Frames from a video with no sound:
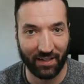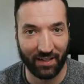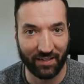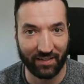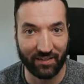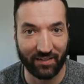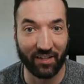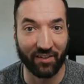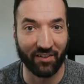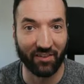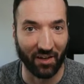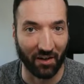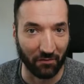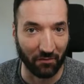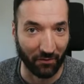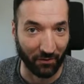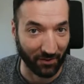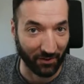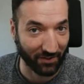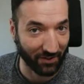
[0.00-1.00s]

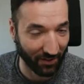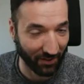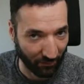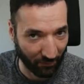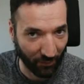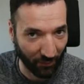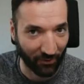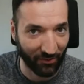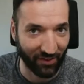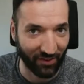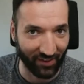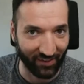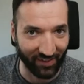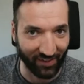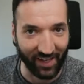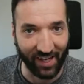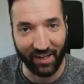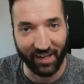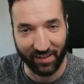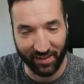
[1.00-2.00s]
discomfort. The first is
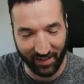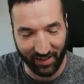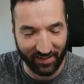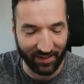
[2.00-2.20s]
the asset.